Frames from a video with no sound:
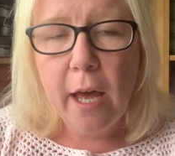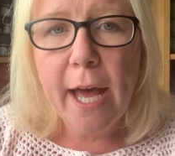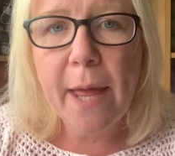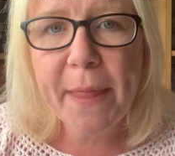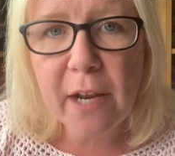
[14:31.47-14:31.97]

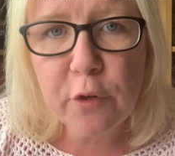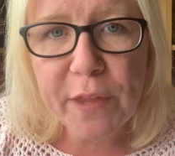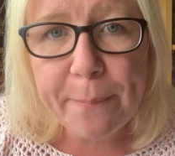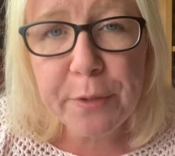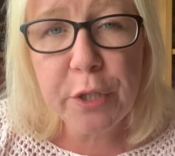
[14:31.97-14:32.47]
and then I've got
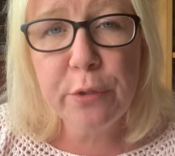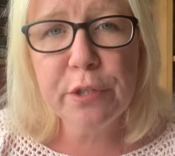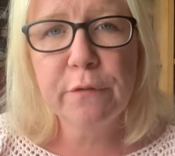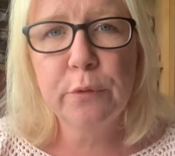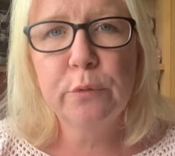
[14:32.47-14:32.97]
that
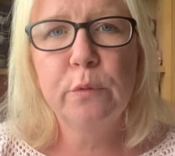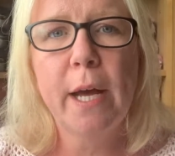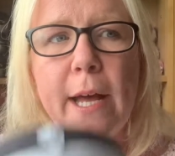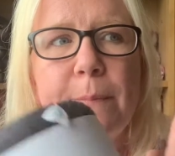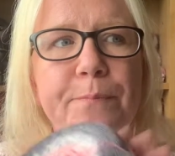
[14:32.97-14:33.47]
beautiful
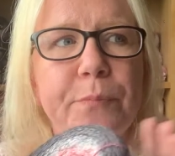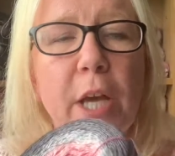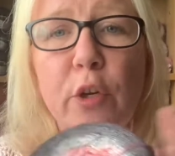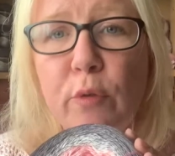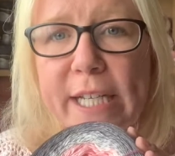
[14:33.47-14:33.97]

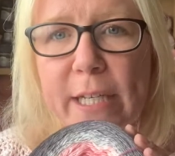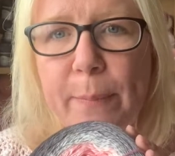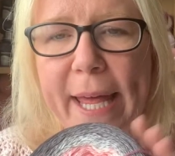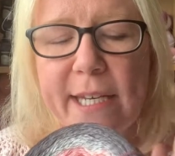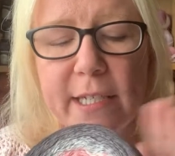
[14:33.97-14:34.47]
acrylic
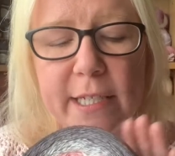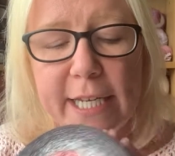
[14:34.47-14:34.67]
blend